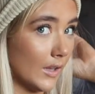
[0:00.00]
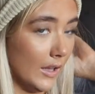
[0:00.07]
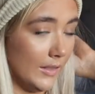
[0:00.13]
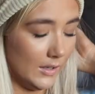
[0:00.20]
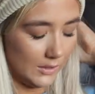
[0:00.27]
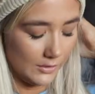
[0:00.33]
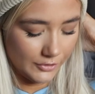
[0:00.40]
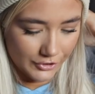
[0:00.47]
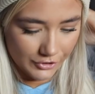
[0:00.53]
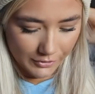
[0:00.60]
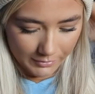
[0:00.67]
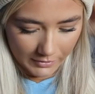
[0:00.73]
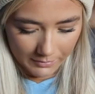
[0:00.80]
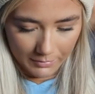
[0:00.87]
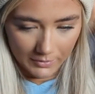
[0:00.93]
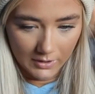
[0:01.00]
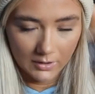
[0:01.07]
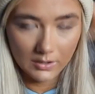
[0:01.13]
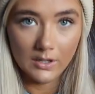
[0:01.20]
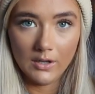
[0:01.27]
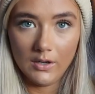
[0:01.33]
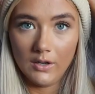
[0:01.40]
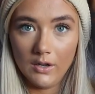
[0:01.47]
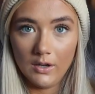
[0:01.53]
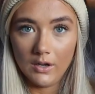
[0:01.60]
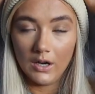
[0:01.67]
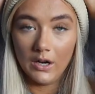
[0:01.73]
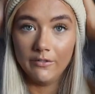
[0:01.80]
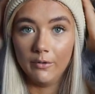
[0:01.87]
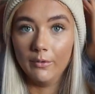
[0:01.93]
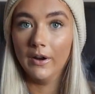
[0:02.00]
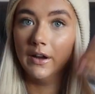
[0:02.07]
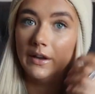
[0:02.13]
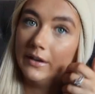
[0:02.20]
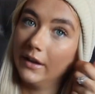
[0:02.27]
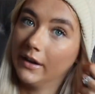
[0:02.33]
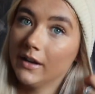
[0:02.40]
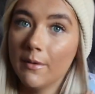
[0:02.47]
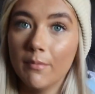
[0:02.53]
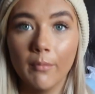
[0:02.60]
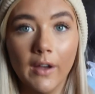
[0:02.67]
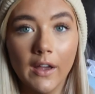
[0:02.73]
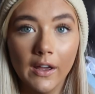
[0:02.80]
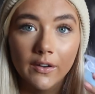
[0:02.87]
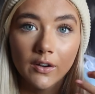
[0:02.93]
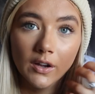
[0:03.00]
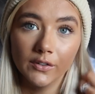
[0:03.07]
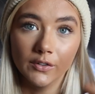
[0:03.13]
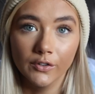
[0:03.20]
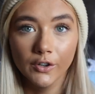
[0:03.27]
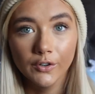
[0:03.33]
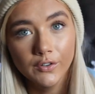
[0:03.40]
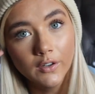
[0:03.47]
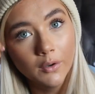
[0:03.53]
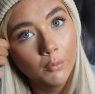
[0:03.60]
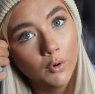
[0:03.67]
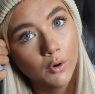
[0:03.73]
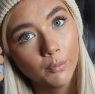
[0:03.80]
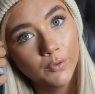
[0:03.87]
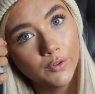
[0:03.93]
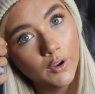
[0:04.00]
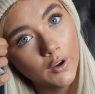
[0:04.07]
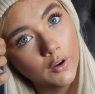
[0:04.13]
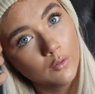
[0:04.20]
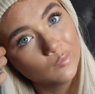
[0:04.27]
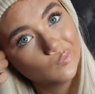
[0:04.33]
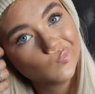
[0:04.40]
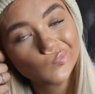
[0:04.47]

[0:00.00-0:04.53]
I think I look stupid, but either way, they're keeping my head nice and toasty and warm, so.